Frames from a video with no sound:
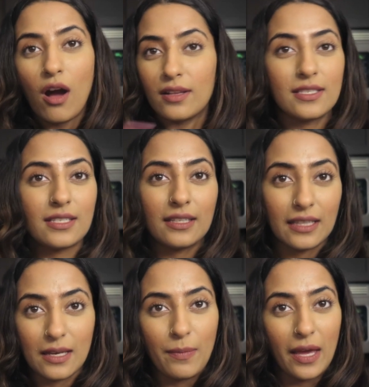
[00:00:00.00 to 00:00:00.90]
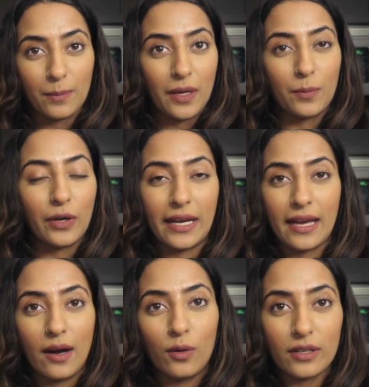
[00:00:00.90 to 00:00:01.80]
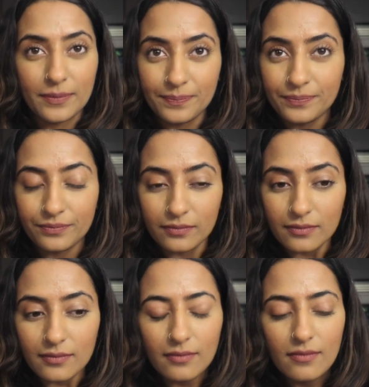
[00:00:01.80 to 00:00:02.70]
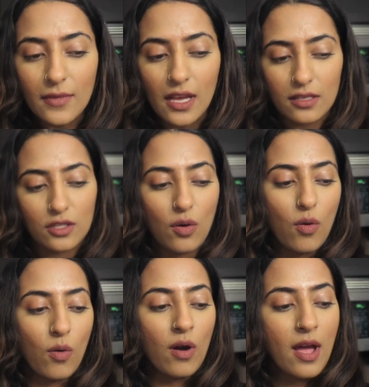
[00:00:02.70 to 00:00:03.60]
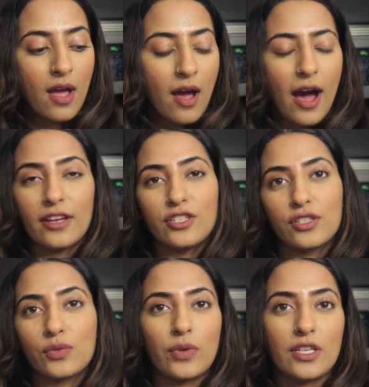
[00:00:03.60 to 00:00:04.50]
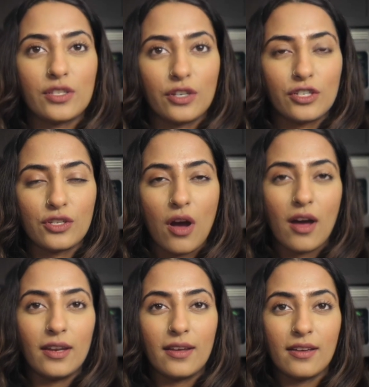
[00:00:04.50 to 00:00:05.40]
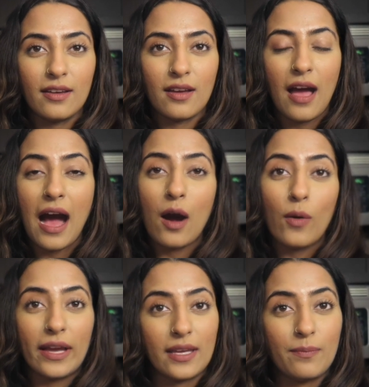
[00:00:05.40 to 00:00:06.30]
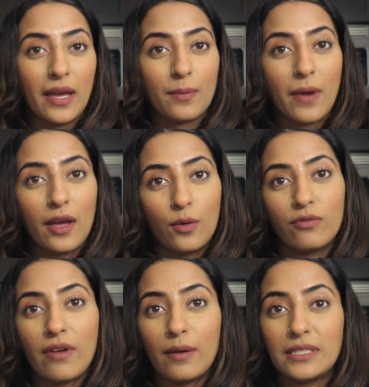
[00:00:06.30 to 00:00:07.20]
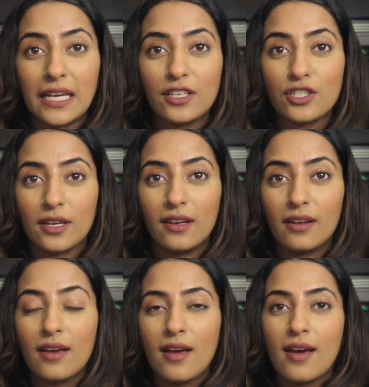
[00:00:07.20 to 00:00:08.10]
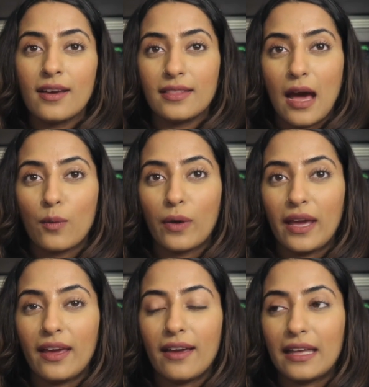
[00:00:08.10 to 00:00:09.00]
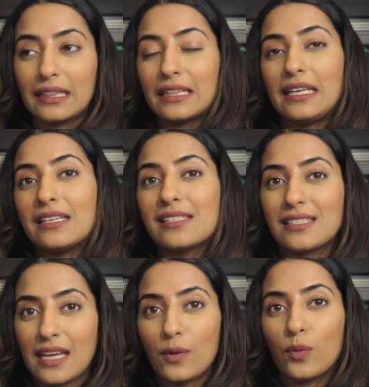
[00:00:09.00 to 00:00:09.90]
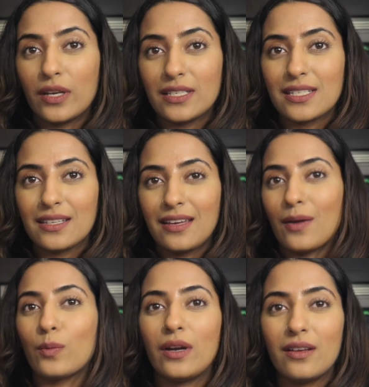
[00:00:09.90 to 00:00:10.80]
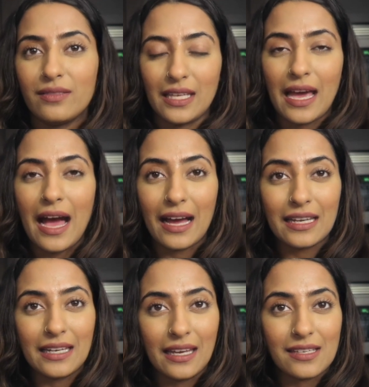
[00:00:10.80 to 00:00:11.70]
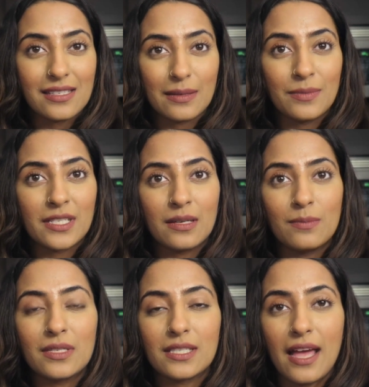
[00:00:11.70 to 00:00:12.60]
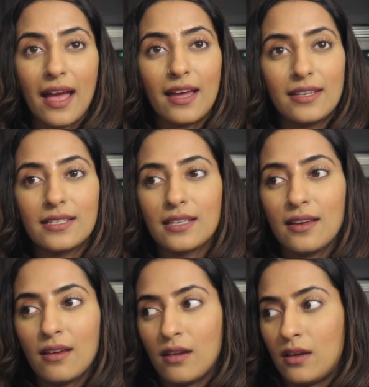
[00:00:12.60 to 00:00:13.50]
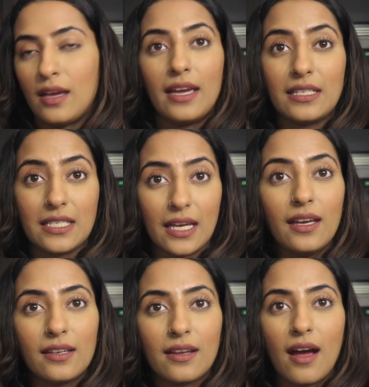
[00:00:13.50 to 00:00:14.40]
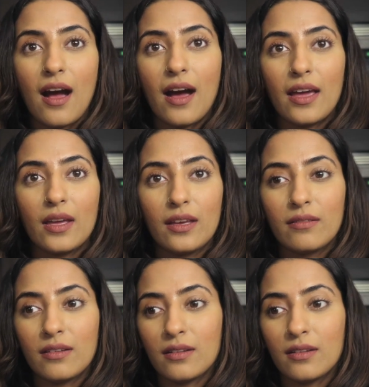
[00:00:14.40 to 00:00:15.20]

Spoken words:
constantly make me break out. So I just researched on how I can make my own foundation. That way, at least it would get rid of the acne symptoms, and it did. I